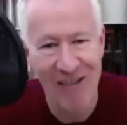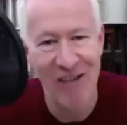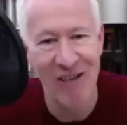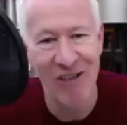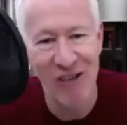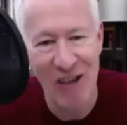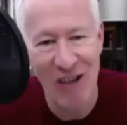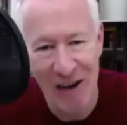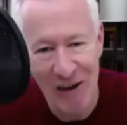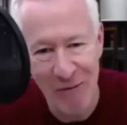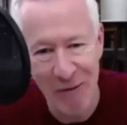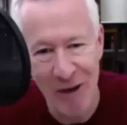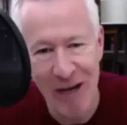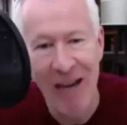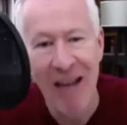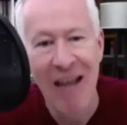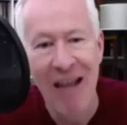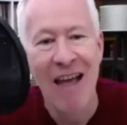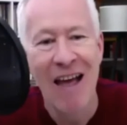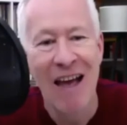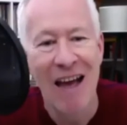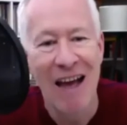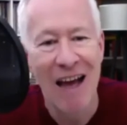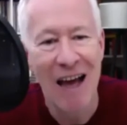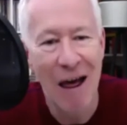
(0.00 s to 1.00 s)
and gentlemen,
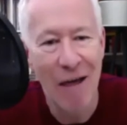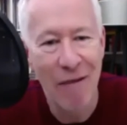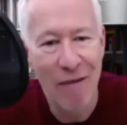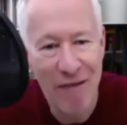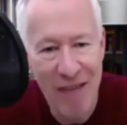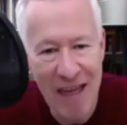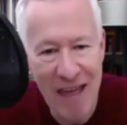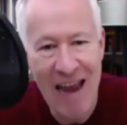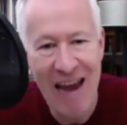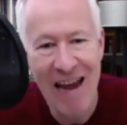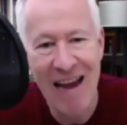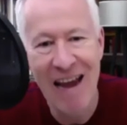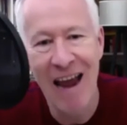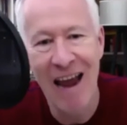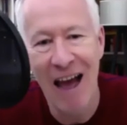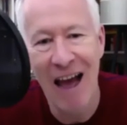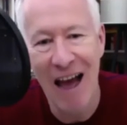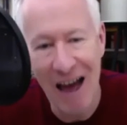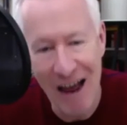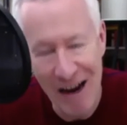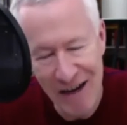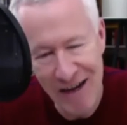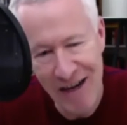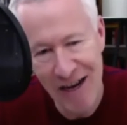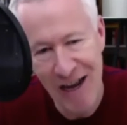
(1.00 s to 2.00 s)
a then
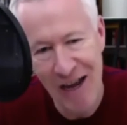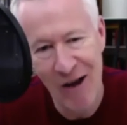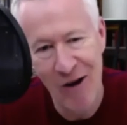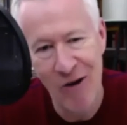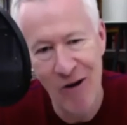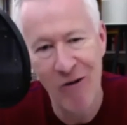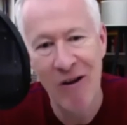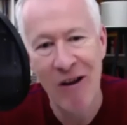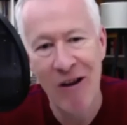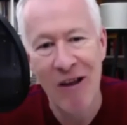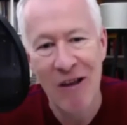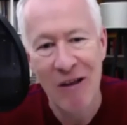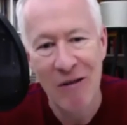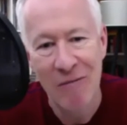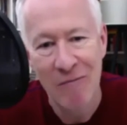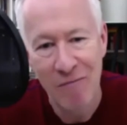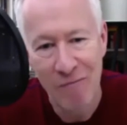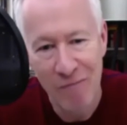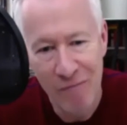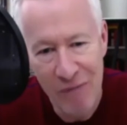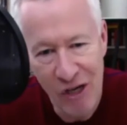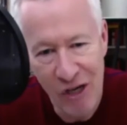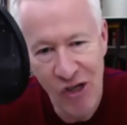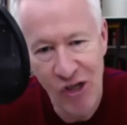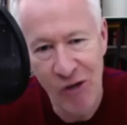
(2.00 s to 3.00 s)
unknown
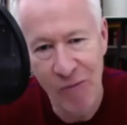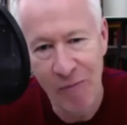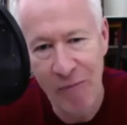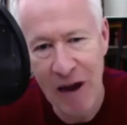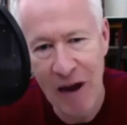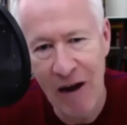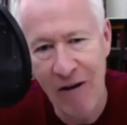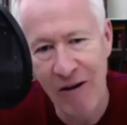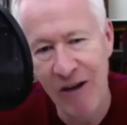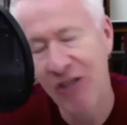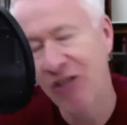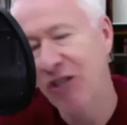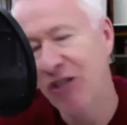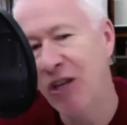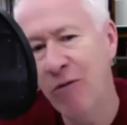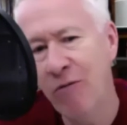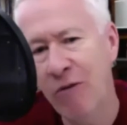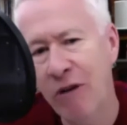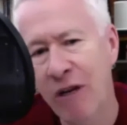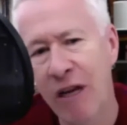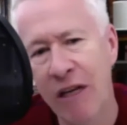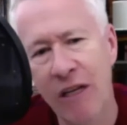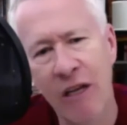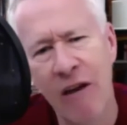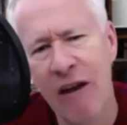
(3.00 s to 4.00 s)
Mica Paris.
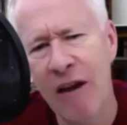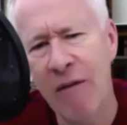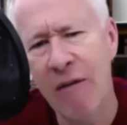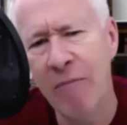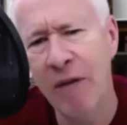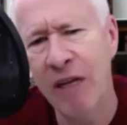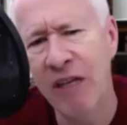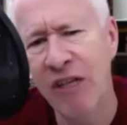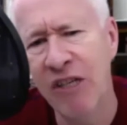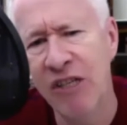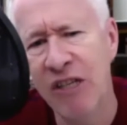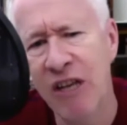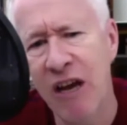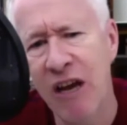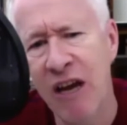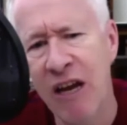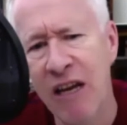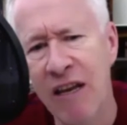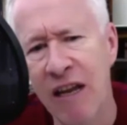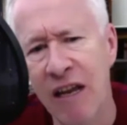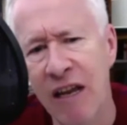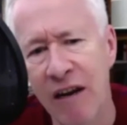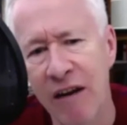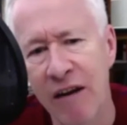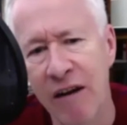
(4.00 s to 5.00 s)
You hadn't been signed
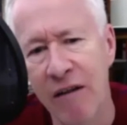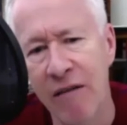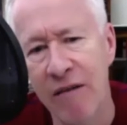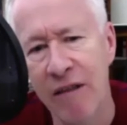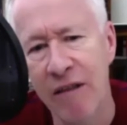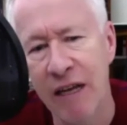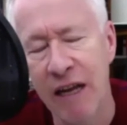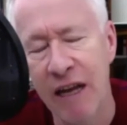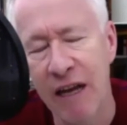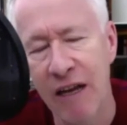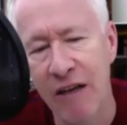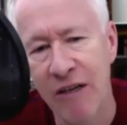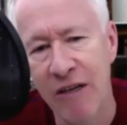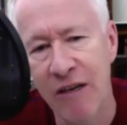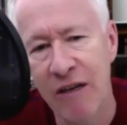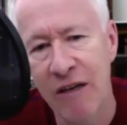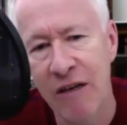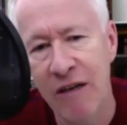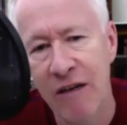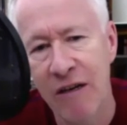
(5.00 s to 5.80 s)
then, I don't think, had you?